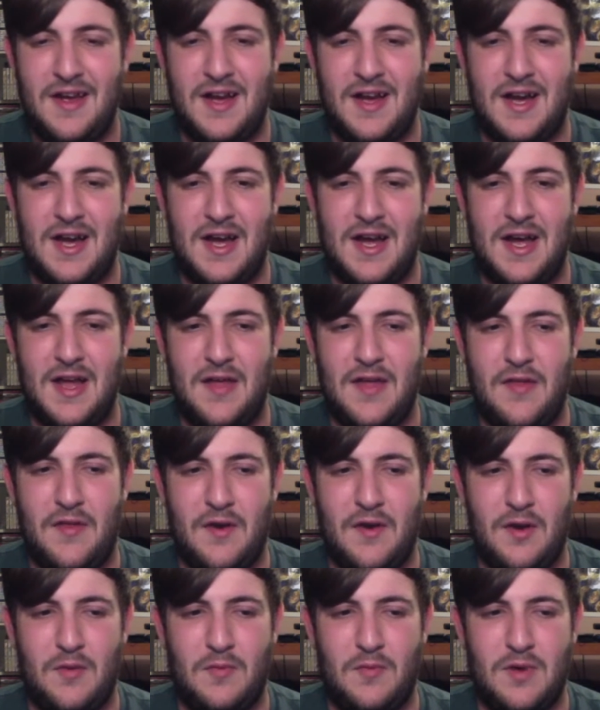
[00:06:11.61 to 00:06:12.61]
Uh,
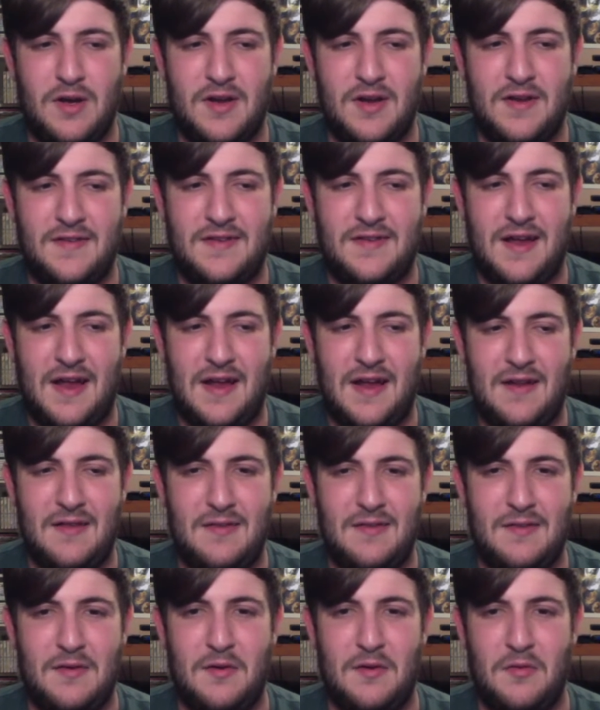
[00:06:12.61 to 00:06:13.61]
there was
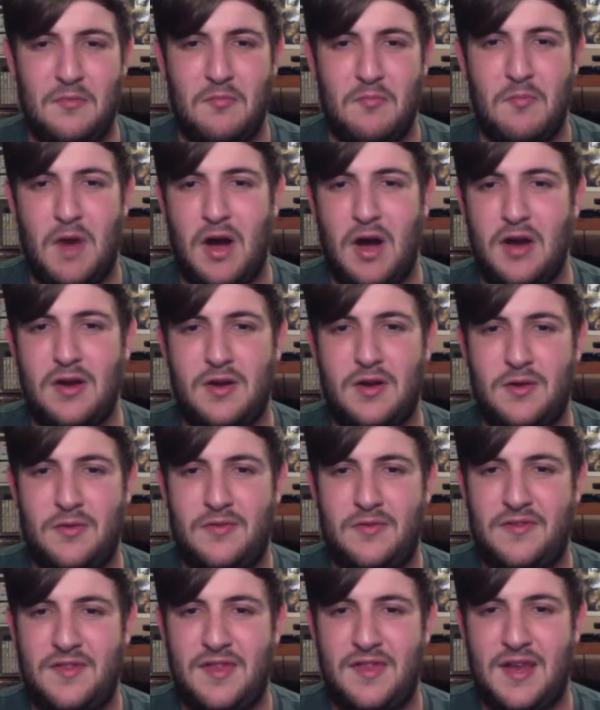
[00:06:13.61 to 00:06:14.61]
that little
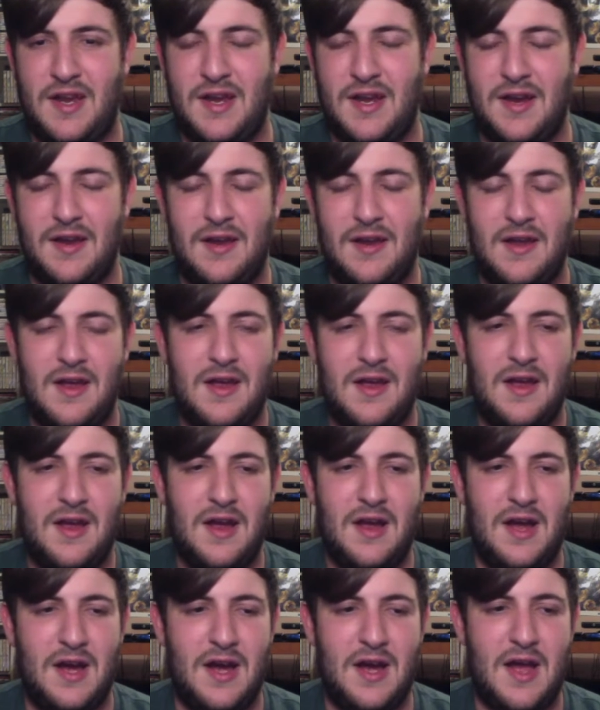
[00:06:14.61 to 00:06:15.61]
mongoose thing,
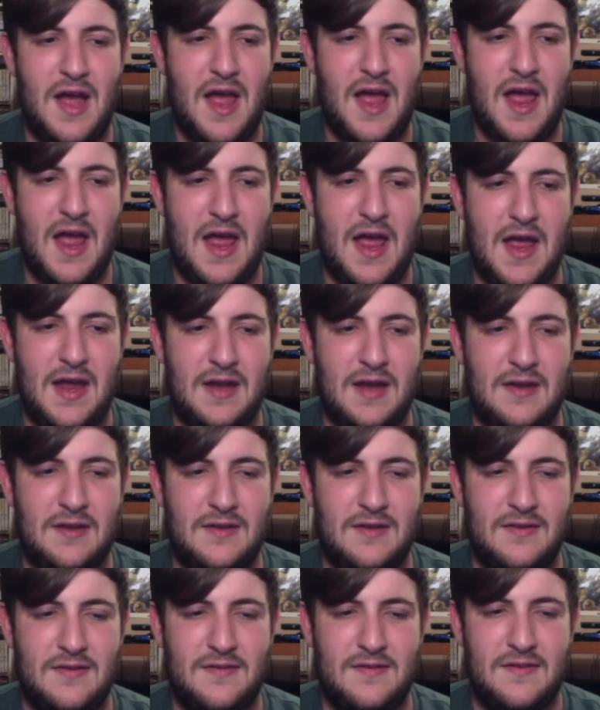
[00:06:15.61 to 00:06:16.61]
uh,
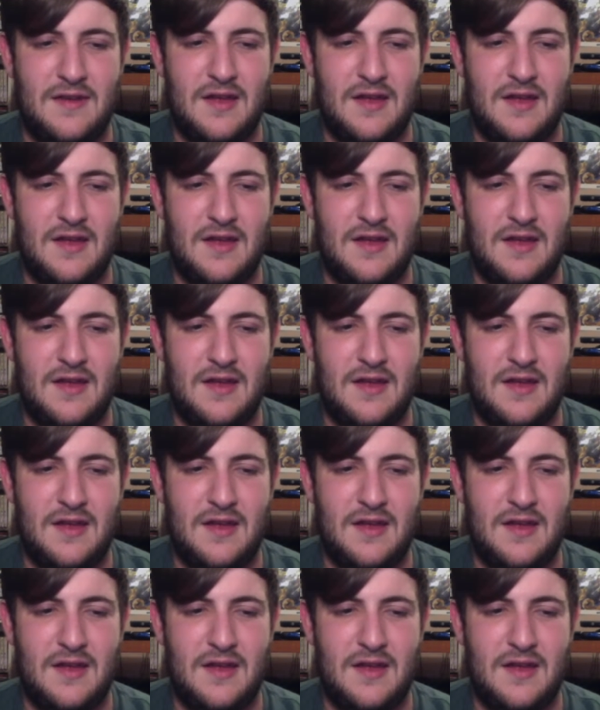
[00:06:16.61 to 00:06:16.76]
and